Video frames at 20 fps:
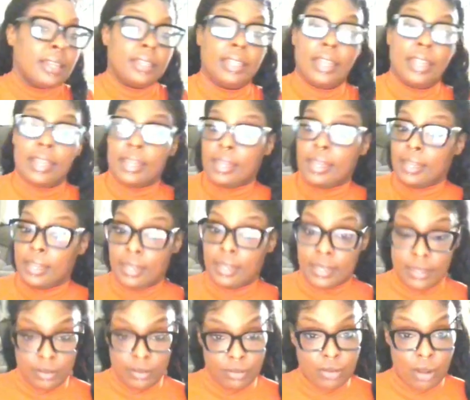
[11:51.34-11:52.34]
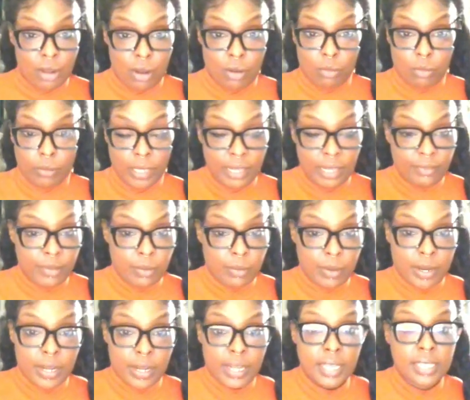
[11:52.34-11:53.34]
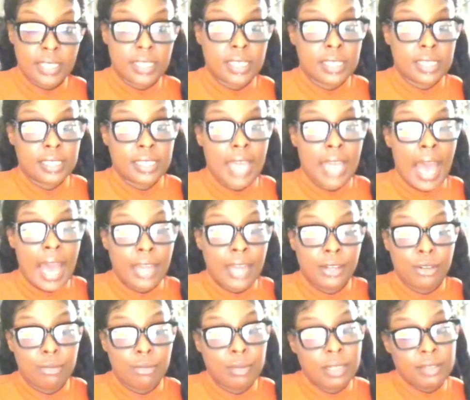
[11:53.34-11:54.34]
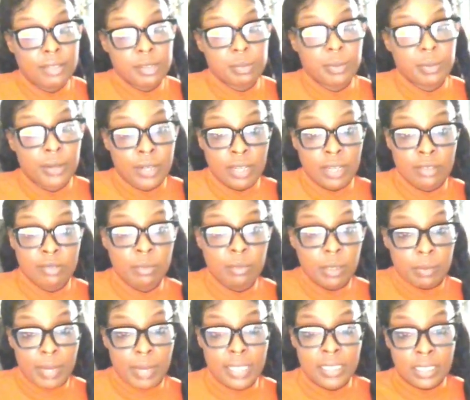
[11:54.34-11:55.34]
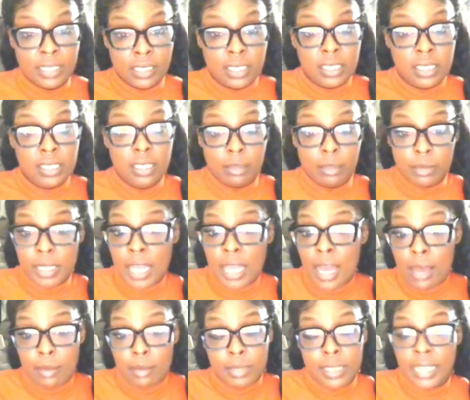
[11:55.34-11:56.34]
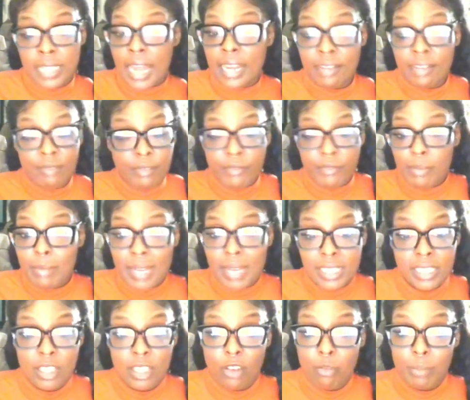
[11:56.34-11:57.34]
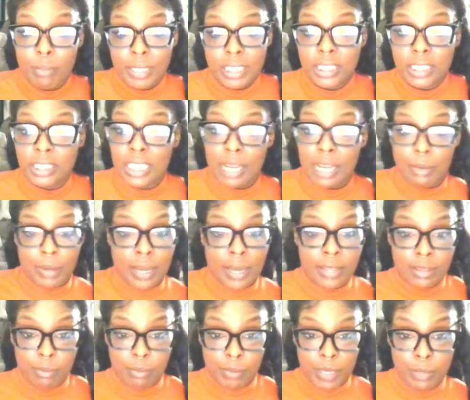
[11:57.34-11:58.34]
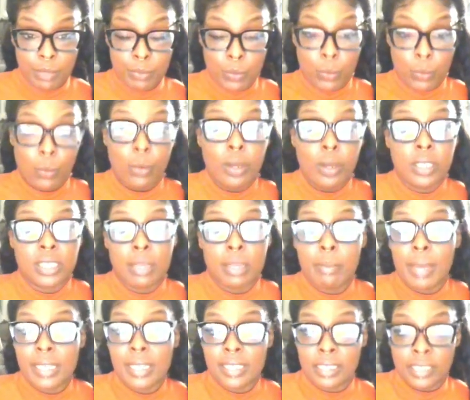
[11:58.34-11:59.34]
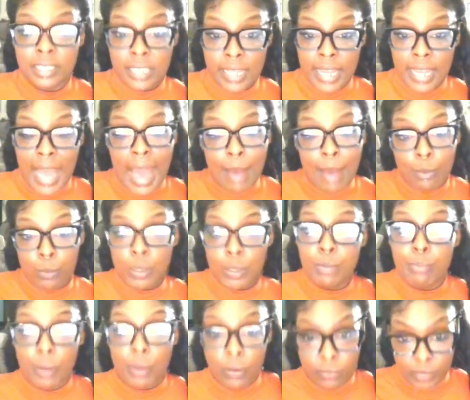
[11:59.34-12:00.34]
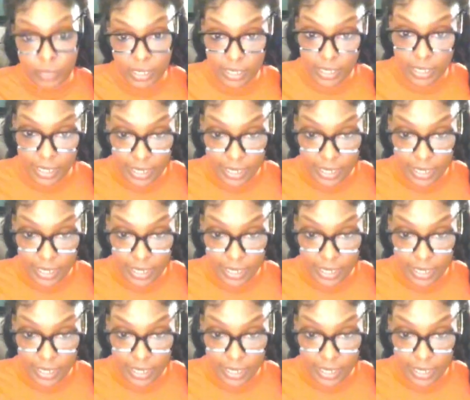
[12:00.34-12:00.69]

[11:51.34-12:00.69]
then leave it where it is, because I do believe spirit gives me messages sometimes, not even for myself but to share with other people, or it's a message that we both need